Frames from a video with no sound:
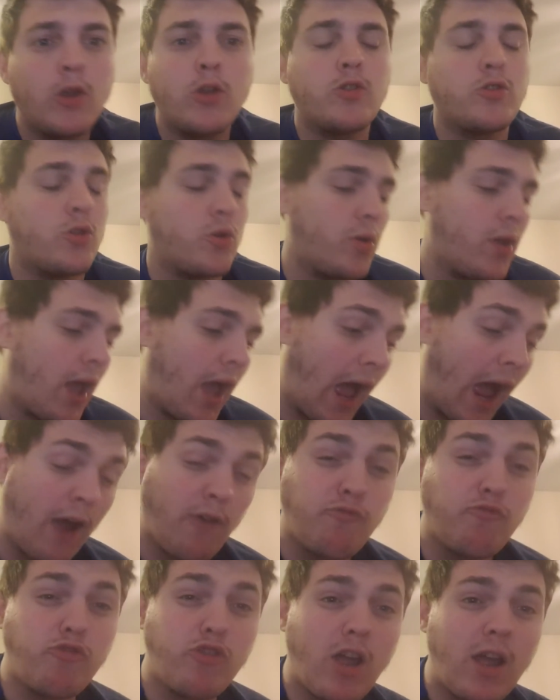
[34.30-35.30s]
So yeah,
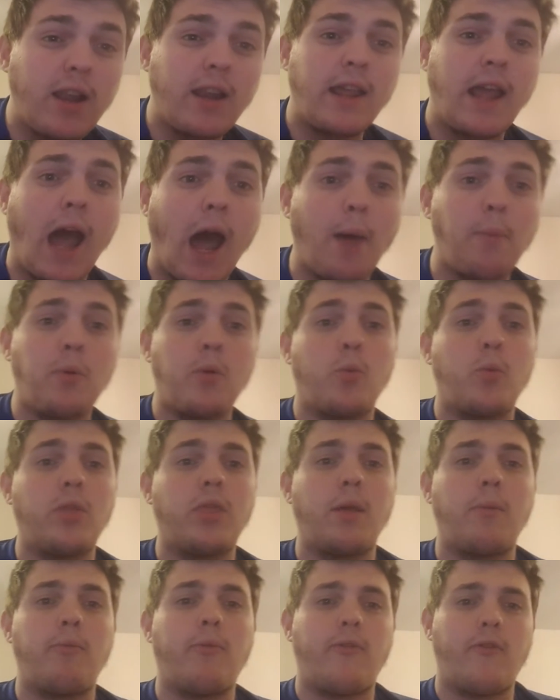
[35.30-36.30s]
I'm really happy with
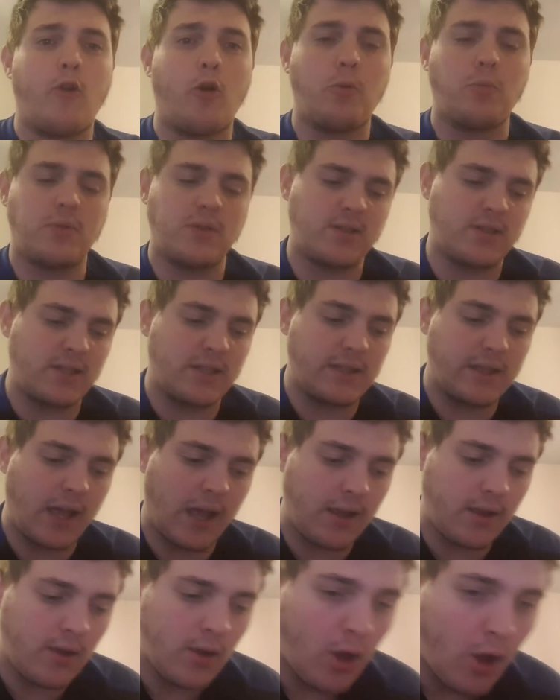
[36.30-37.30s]
the performance
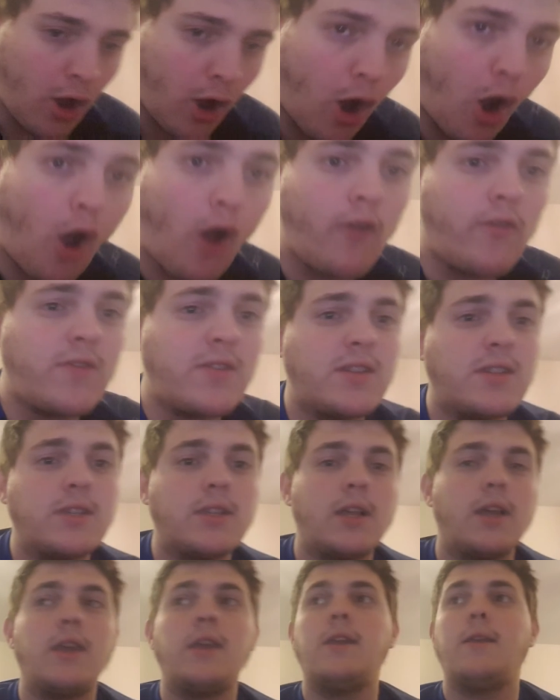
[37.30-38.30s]
today.
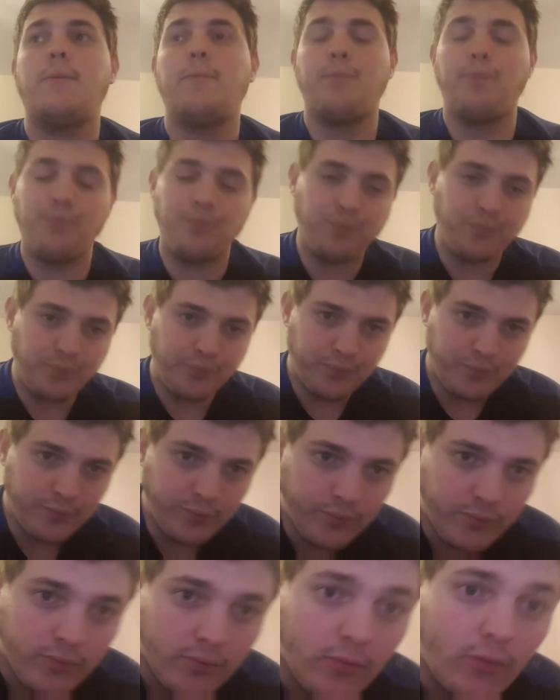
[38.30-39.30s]
Obviously,
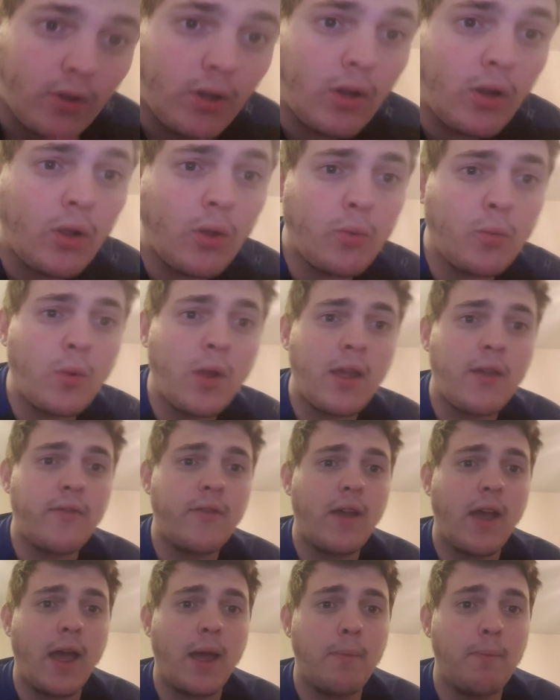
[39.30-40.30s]
with
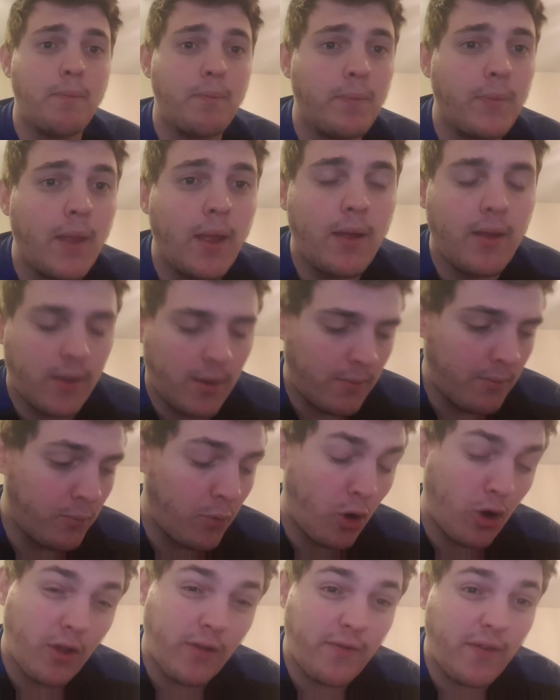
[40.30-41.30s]

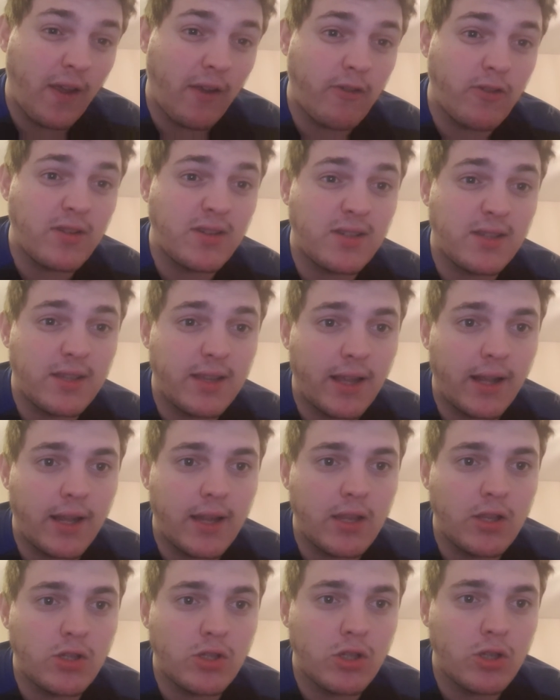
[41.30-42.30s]
Morgan Ferrier still
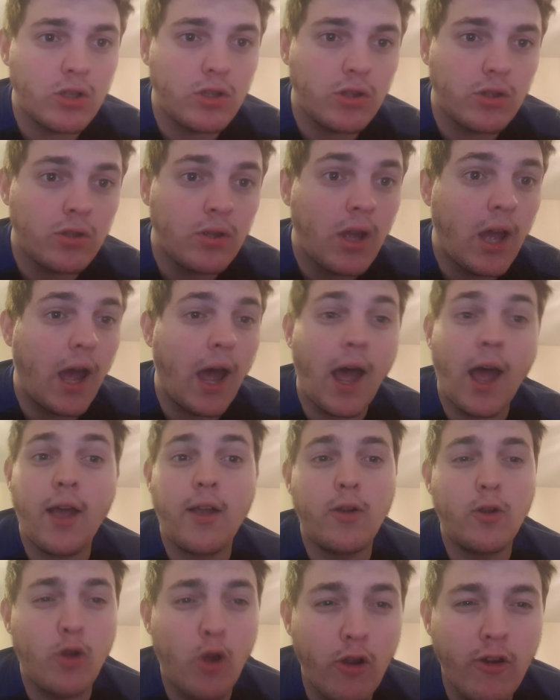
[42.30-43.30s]
injured,
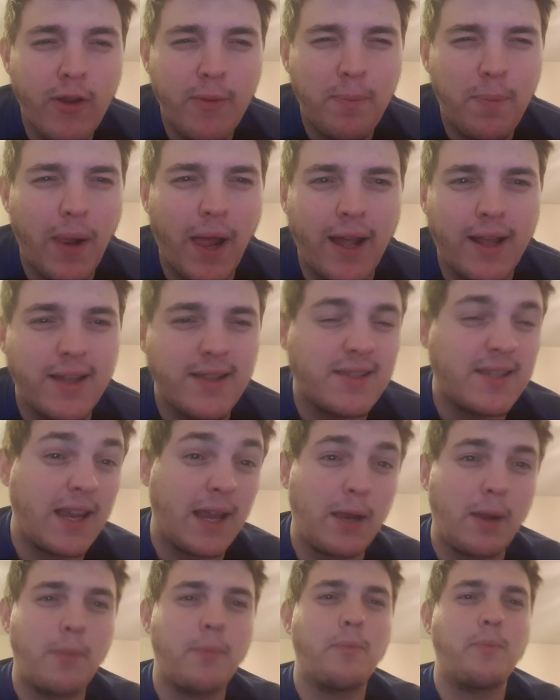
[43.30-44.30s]
and Corey
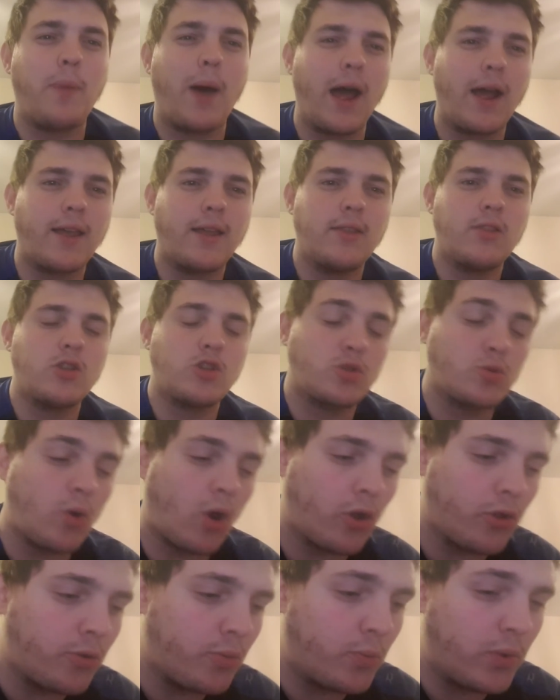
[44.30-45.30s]
Blackett-Taylor back in the
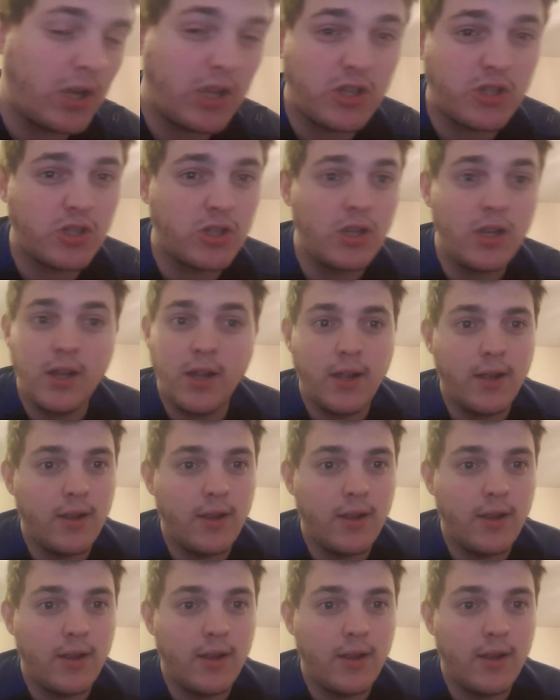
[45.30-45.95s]
squad, which